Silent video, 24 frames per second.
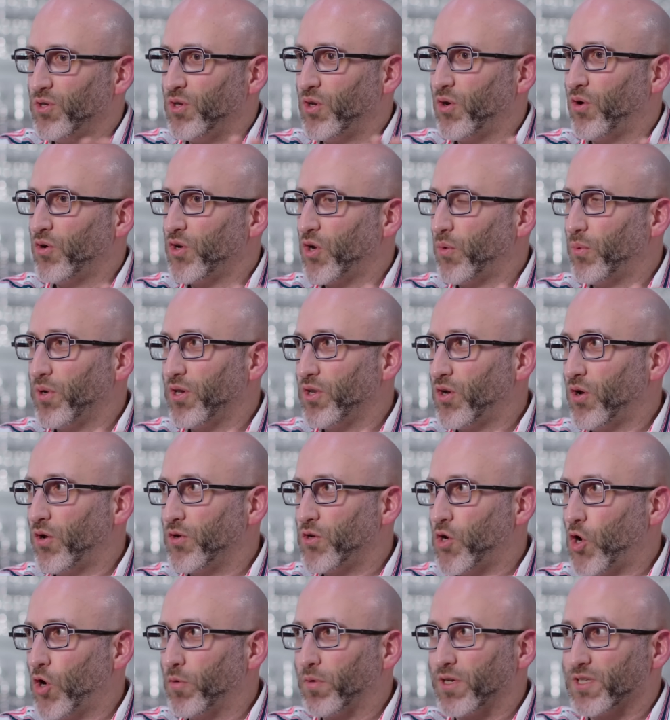You don't know what you don't
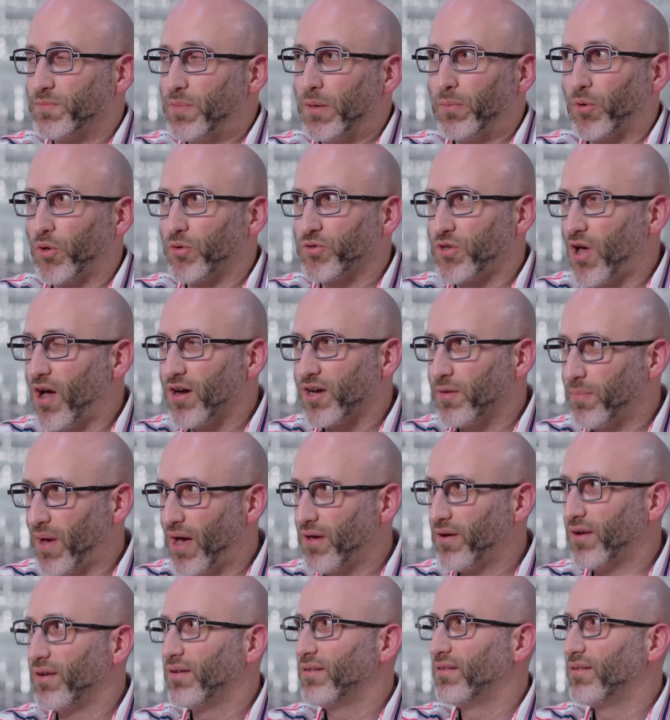know because people don't talk about it.